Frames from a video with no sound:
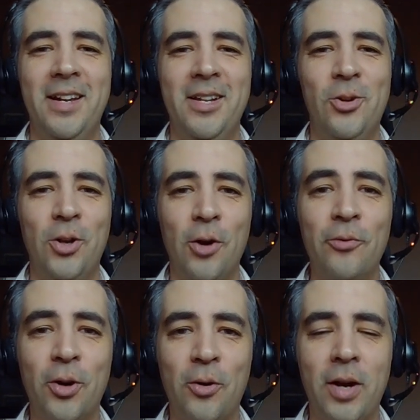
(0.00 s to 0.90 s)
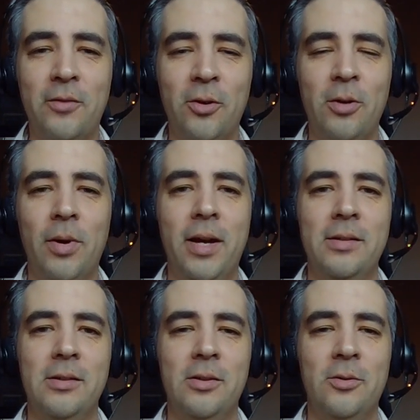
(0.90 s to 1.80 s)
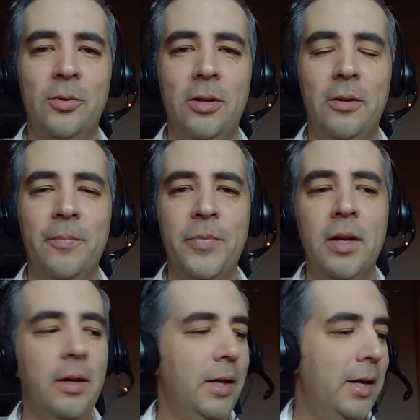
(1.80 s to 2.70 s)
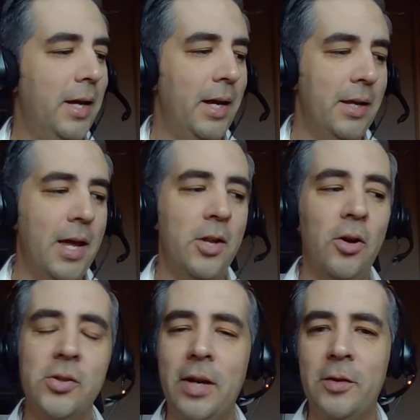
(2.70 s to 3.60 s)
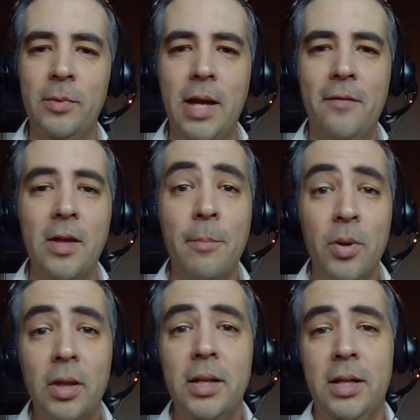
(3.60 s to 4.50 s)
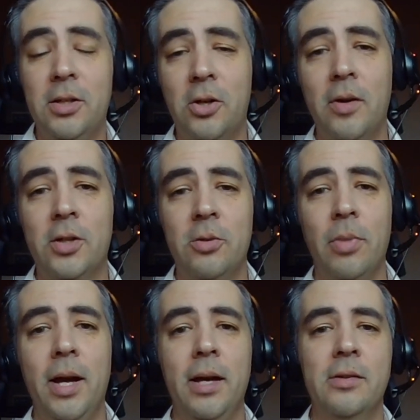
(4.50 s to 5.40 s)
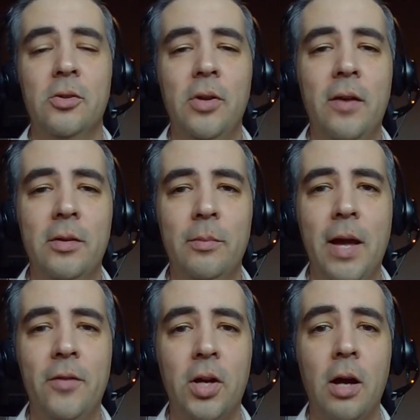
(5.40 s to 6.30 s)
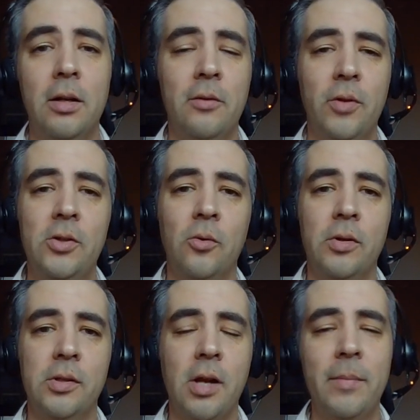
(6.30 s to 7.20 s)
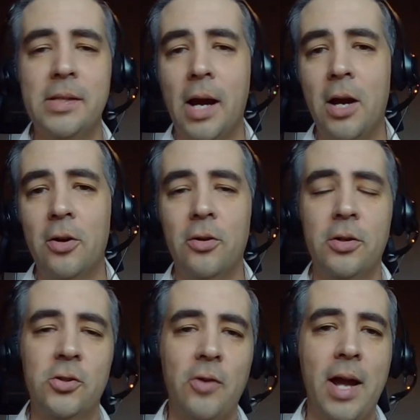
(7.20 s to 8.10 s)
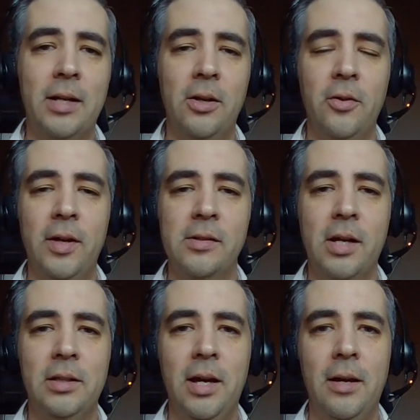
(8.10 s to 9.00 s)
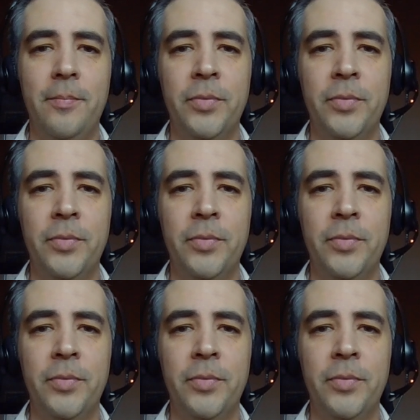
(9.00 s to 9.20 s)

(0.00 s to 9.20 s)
You can overcorrect for your biases as well. And you also have to have the ability to correct your bias. So you have to have the cognitive resources, not be tired or distracted or things like that.